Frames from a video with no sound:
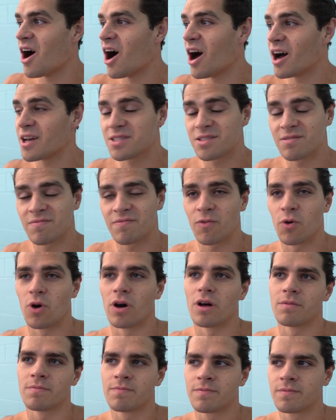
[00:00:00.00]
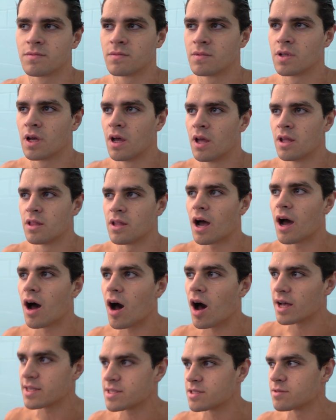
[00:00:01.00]
Awesome, well, not
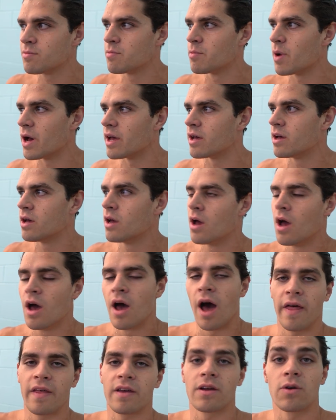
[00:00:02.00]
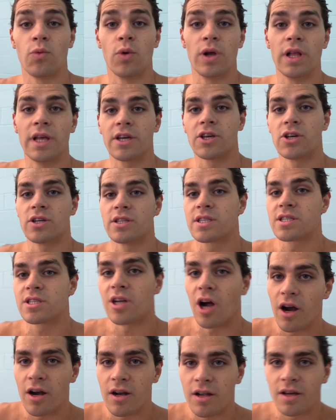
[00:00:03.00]
awesome, but I think a really good
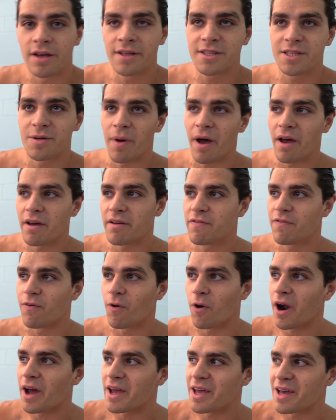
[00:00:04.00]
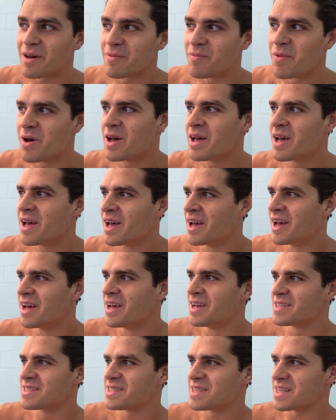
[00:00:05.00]
start to my 4IM
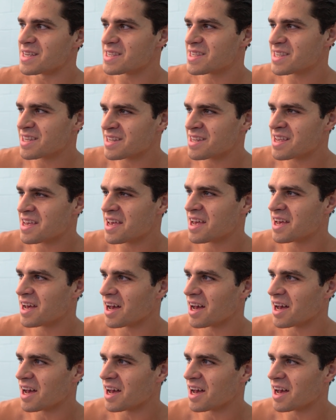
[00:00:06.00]
season.